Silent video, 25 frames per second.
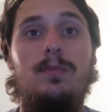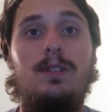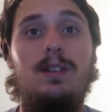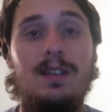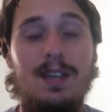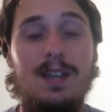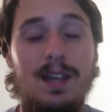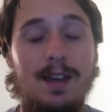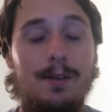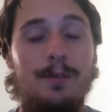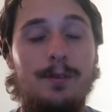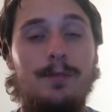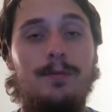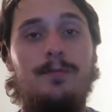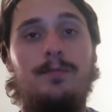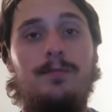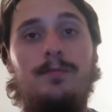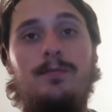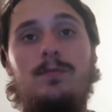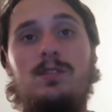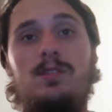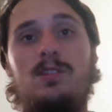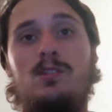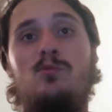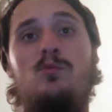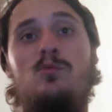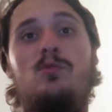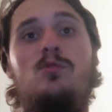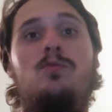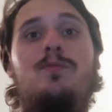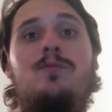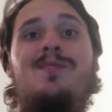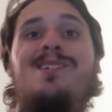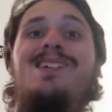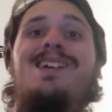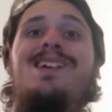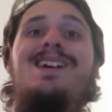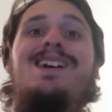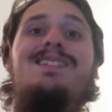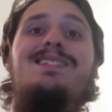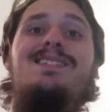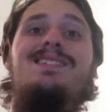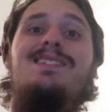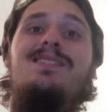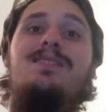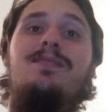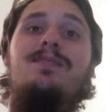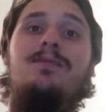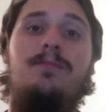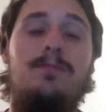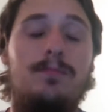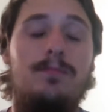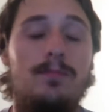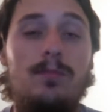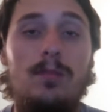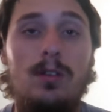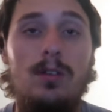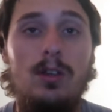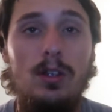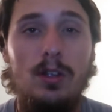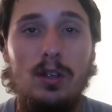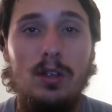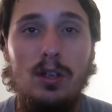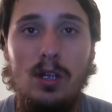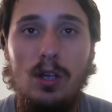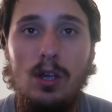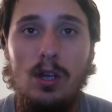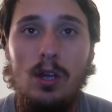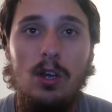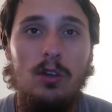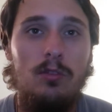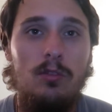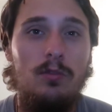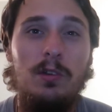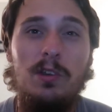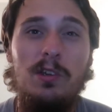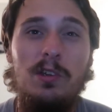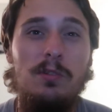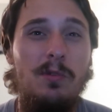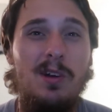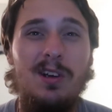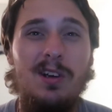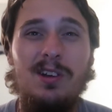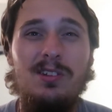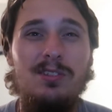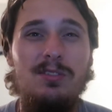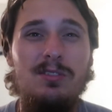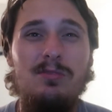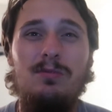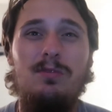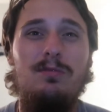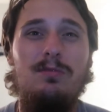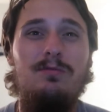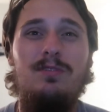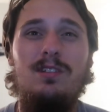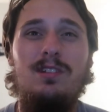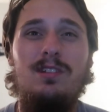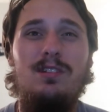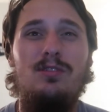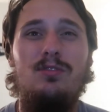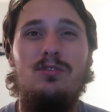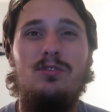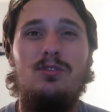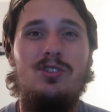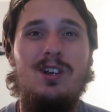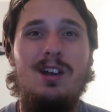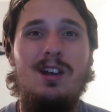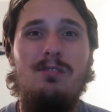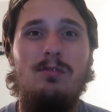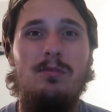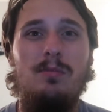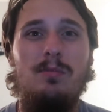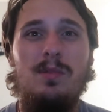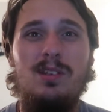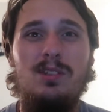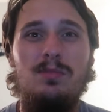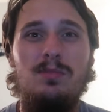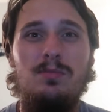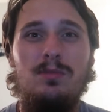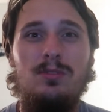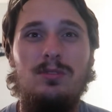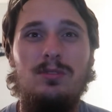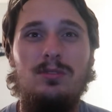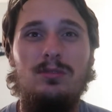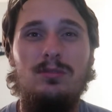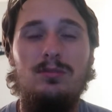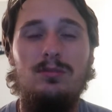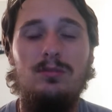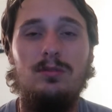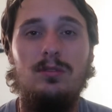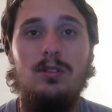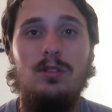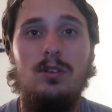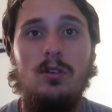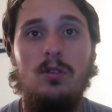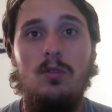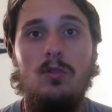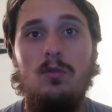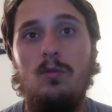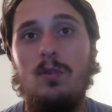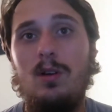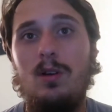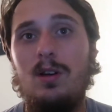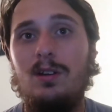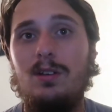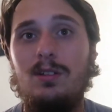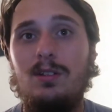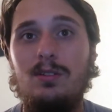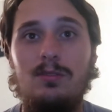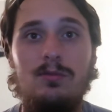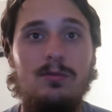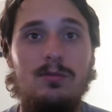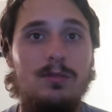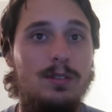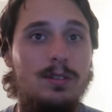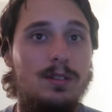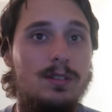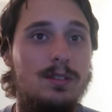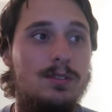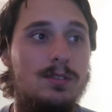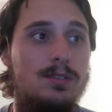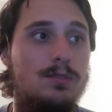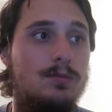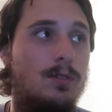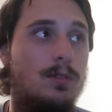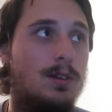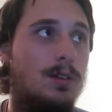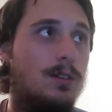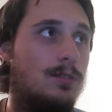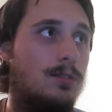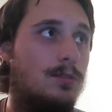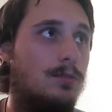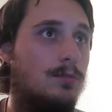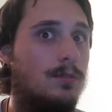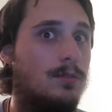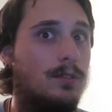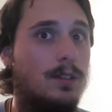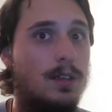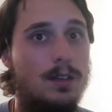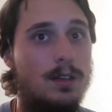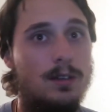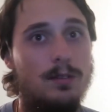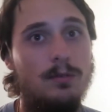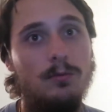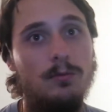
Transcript: Now, some of you be asking, Ricky, why are you doing a video on travel baseball? Why are you doing this? Why are you doing that?